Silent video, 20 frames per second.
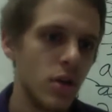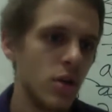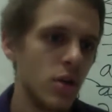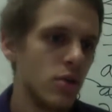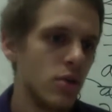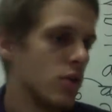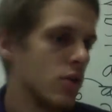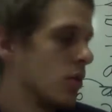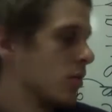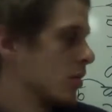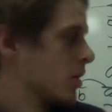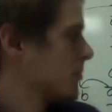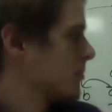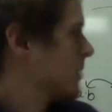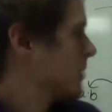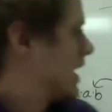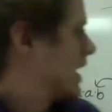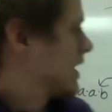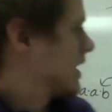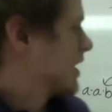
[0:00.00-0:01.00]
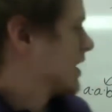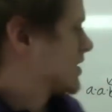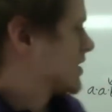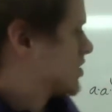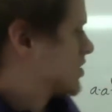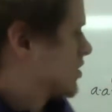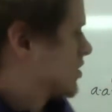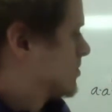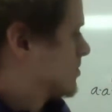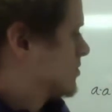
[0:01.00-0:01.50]
So combining like
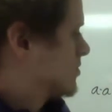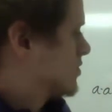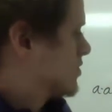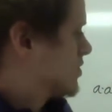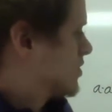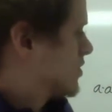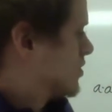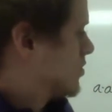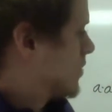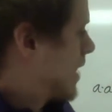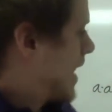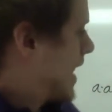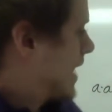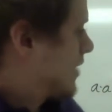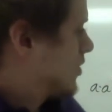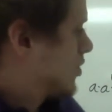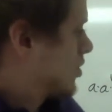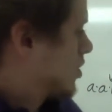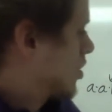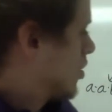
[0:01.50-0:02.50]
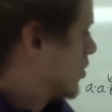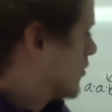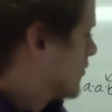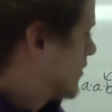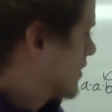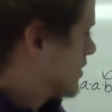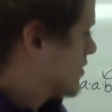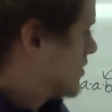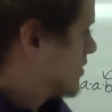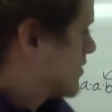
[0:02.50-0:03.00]
terms, you add their
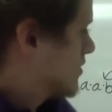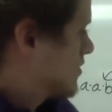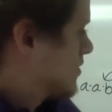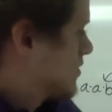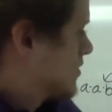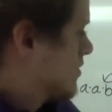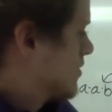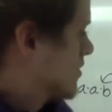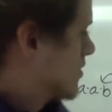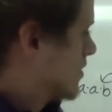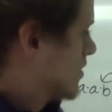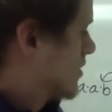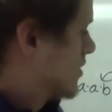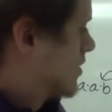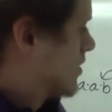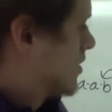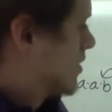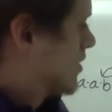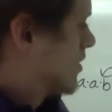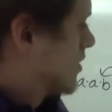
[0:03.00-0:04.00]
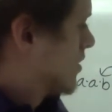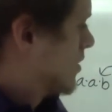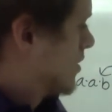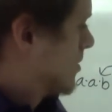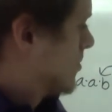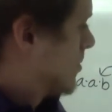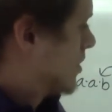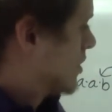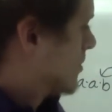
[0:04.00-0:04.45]
coefficients, but the